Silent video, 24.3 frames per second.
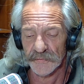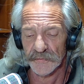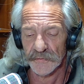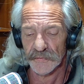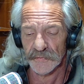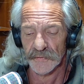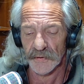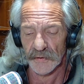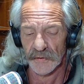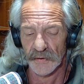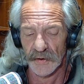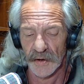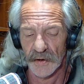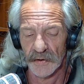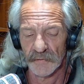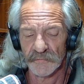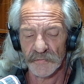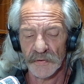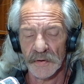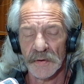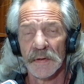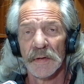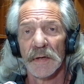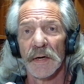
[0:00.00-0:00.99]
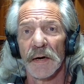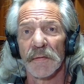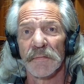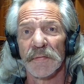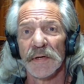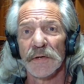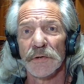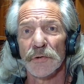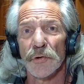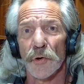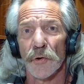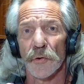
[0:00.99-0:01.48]
to the love of
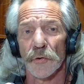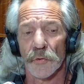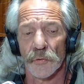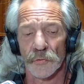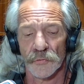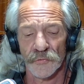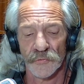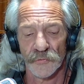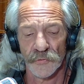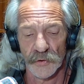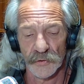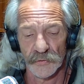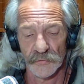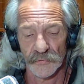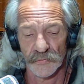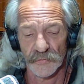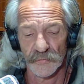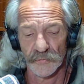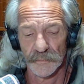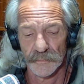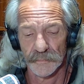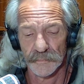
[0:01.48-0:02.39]
eternal truth.